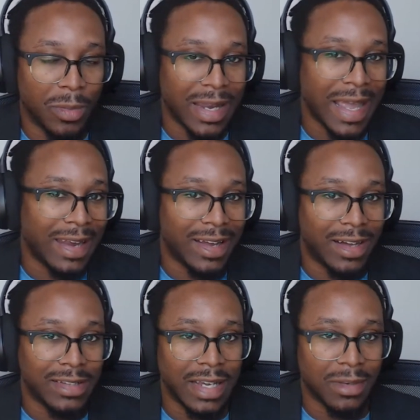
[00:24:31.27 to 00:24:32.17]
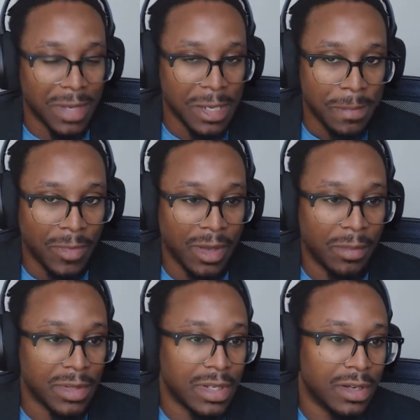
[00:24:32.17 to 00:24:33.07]
about how to contact me in
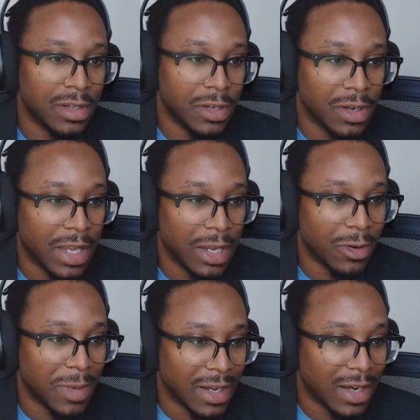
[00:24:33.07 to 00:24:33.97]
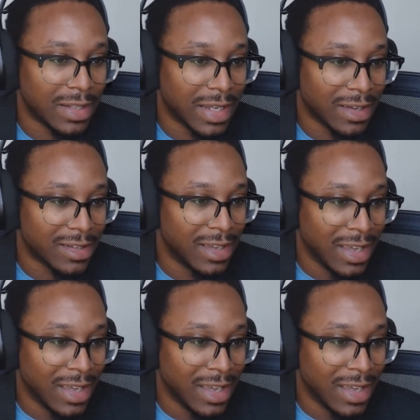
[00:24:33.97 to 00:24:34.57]
particular, here are my contacts.